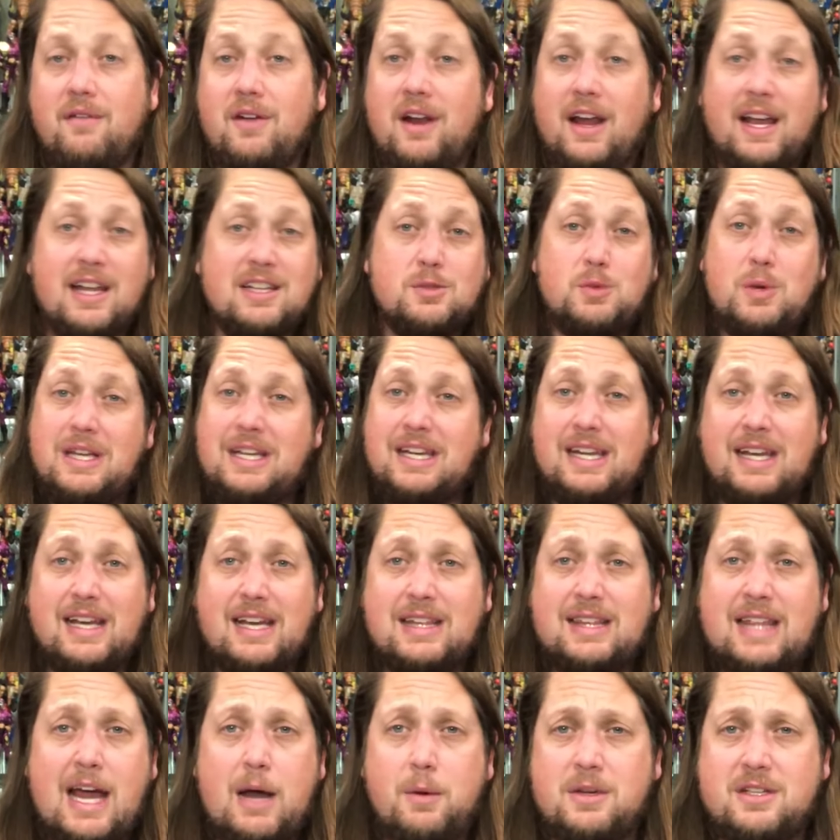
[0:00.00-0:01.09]
And I guess we did
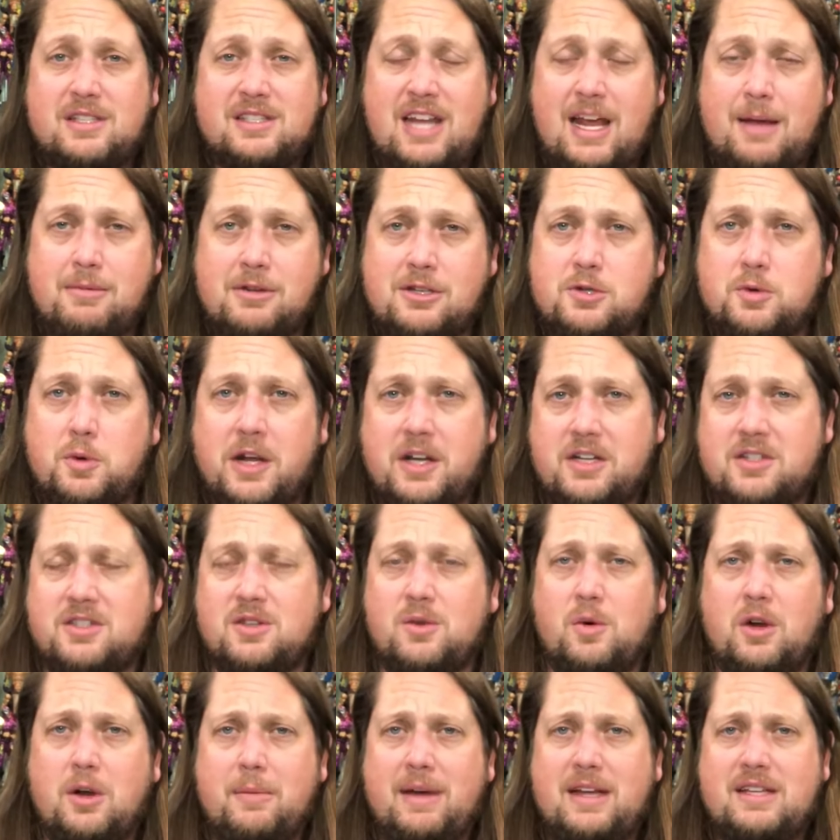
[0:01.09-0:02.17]
get that with Sam and Twitch. So
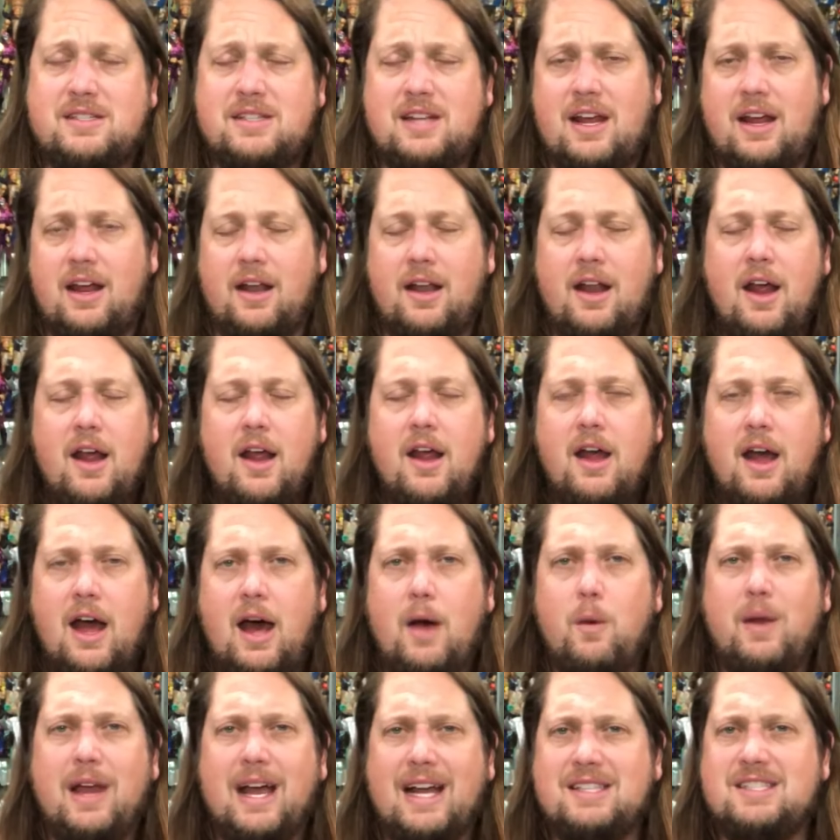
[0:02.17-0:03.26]
what am I saying?
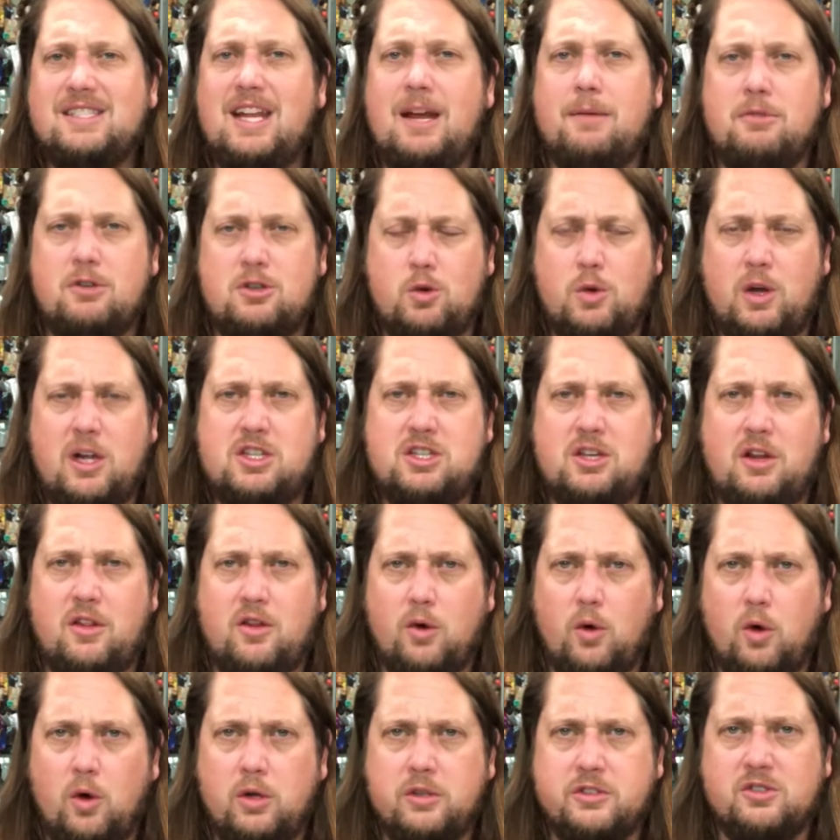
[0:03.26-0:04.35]
Uh, we got Sam and Twitch, another
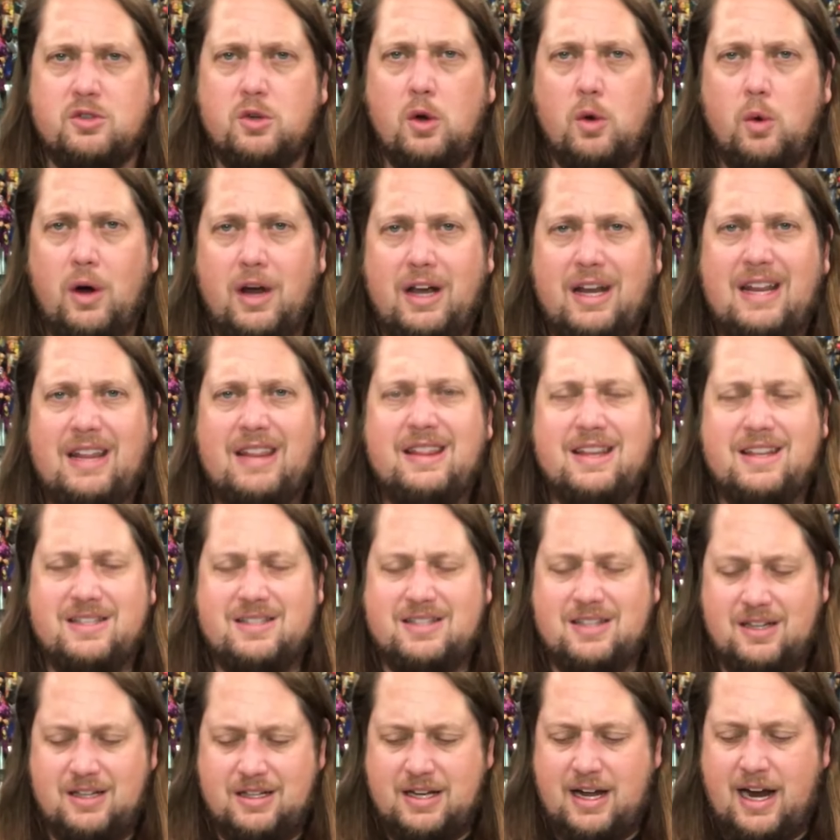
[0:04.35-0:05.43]
old school one in this
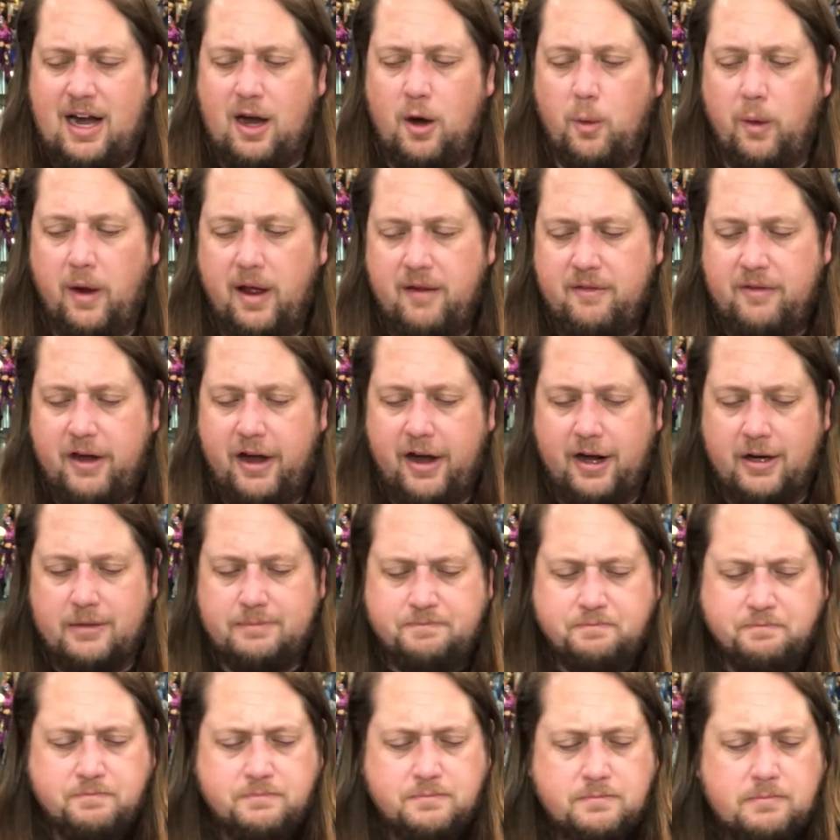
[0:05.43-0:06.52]
entire wave here
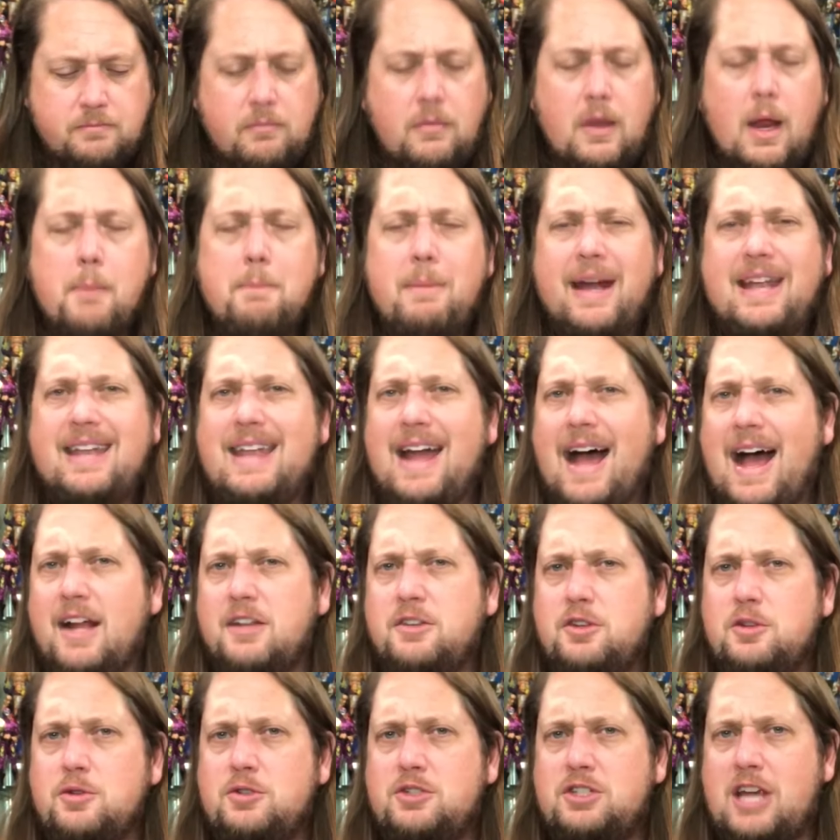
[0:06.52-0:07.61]
but not
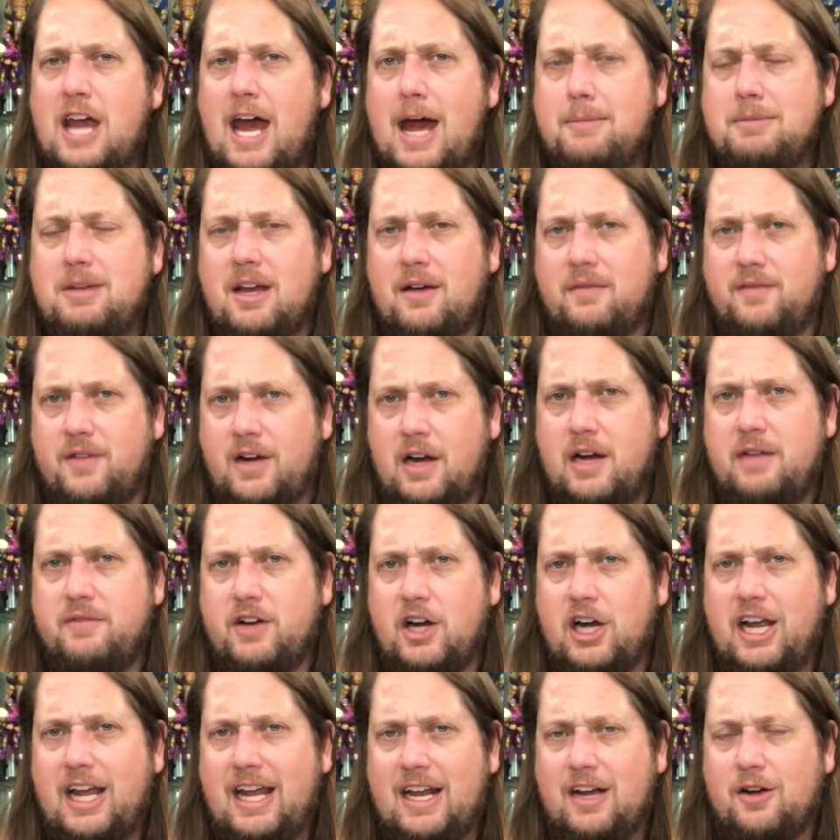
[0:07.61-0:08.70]
too shabby. A very,
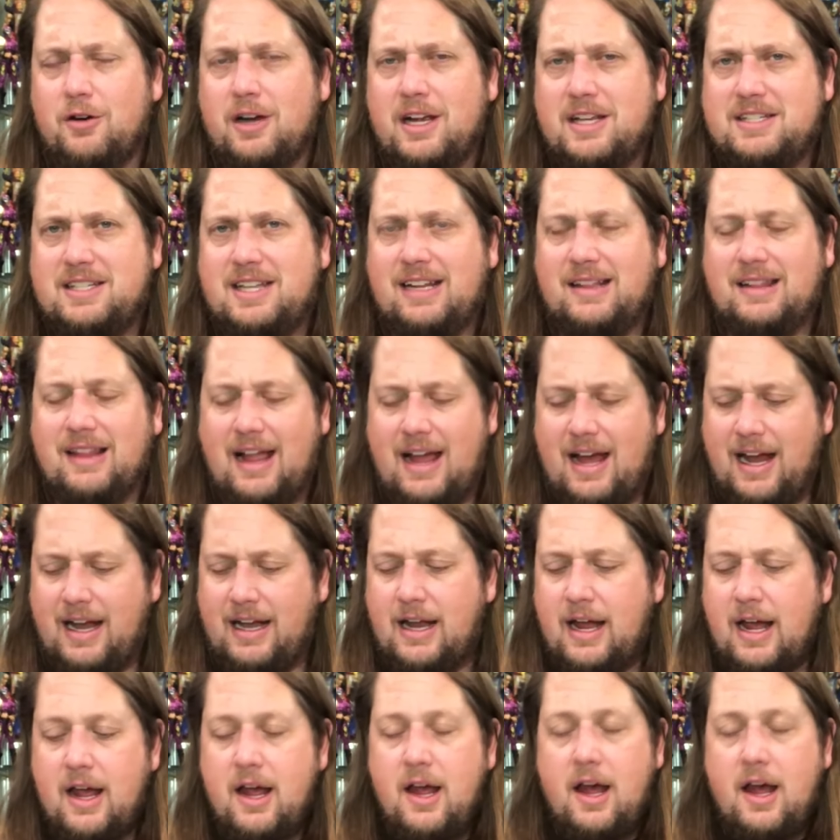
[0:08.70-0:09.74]
very interesting line.